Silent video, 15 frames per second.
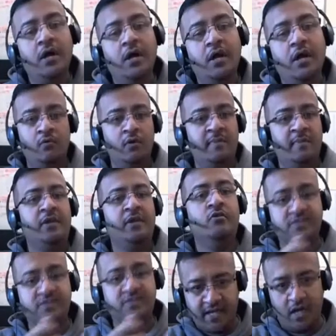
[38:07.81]
you would be
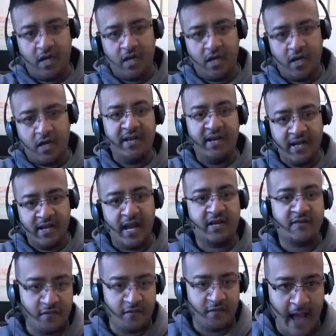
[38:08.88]
using Adobe
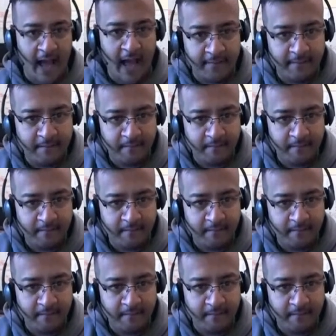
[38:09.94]
Connect for that.